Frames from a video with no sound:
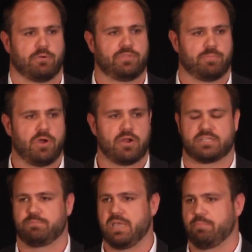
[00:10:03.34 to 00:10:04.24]
there with their
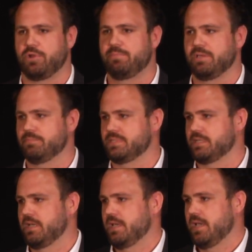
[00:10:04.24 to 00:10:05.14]
products and pay
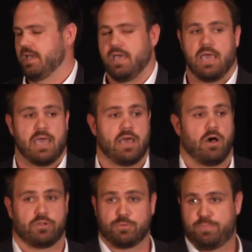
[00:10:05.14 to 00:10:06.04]
premiums.
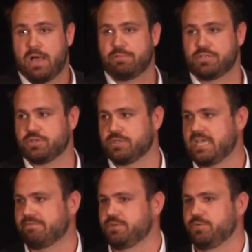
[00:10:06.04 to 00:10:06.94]
Also, publishers
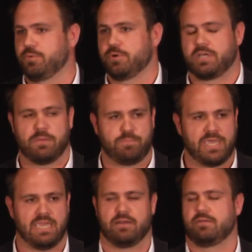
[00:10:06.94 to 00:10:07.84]
have to
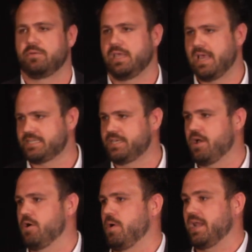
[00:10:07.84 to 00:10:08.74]
compete in
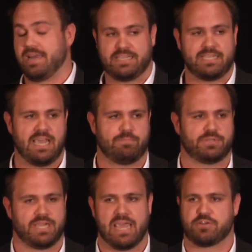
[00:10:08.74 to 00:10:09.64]
SEO and in SEM
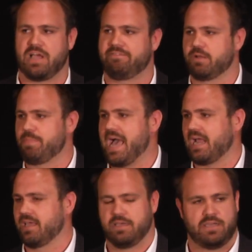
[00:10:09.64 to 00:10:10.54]
to get traffic
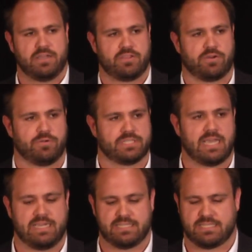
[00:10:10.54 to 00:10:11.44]
back to their own
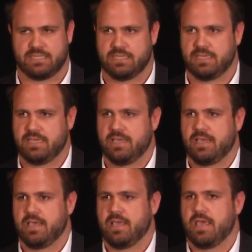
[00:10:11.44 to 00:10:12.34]
sites.
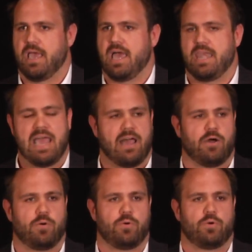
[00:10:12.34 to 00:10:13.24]
And
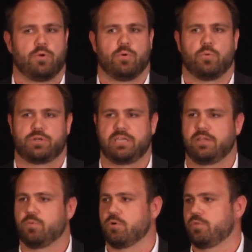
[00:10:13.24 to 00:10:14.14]
now, we're
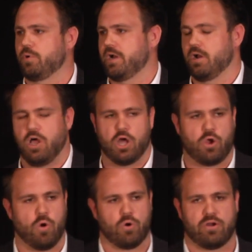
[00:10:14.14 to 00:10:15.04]
dealing in a world where a
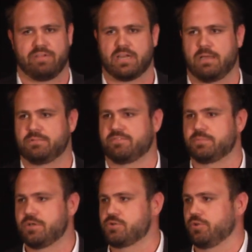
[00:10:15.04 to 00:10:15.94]
quarter of it comes
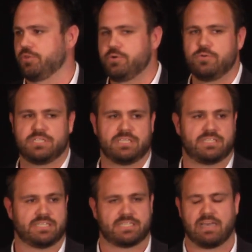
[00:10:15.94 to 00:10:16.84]
from social. News is
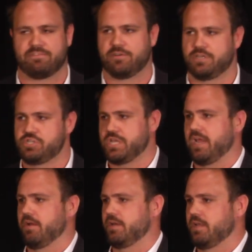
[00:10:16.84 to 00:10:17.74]
discovered and
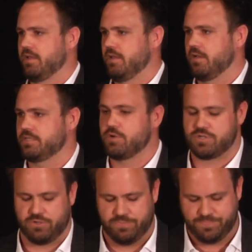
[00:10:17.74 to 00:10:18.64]
shared on
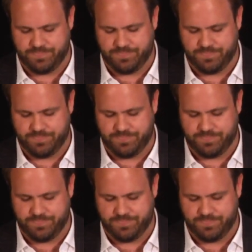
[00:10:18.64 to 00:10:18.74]
social.